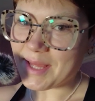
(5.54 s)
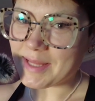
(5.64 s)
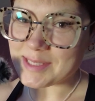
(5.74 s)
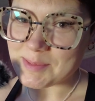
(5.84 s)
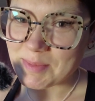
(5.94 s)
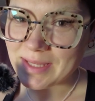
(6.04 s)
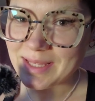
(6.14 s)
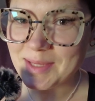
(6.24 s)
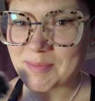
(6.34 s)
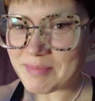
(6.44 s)
It's
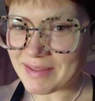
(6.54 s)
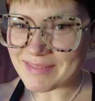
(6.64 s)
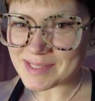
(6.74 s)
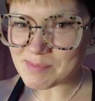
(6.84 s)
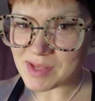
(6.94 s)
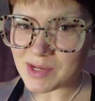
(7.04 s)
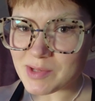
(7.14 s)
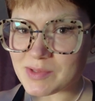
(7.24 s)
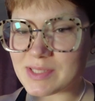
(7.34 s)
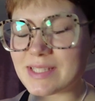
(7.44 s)
me, Mavis
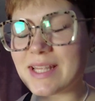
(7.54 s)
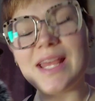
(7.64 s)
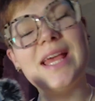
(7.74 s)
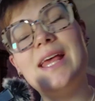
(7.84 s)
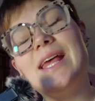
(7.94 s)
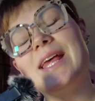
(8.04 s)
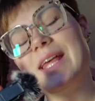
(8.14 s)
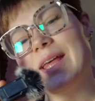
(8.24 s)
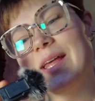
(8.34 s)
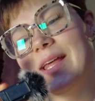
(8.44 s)
Meadows.
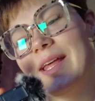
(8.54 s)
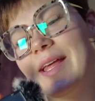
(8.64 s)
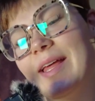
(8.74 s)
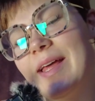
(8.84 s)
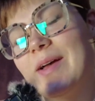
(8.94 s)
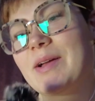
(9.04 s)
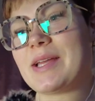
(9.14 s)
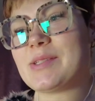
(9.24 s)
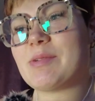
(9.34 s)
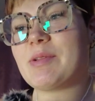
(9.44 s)

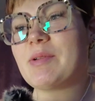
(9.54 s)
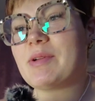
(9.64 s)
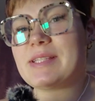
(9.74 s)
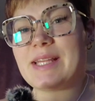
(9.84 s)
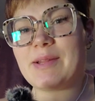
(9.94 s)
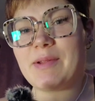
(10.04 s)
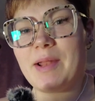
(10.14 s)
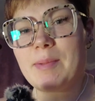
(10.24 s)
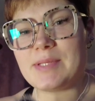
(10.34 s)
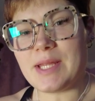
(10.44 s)
Okay, so I know I said I
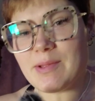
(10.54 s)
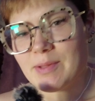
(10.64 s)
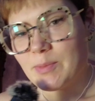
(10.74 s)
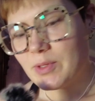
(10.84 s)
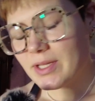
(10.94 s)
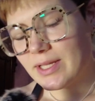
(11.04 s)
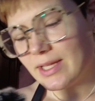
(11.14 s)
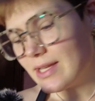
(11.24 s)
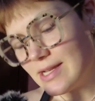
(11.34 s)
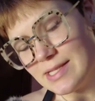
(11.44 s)
would update you in the morning,
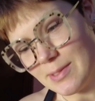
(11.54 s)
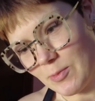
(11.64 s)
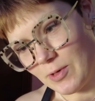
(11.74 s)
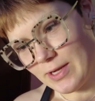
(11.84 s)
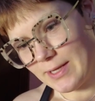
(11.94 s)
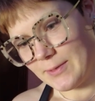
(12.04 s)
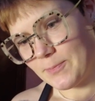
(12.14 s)
and it is the morning.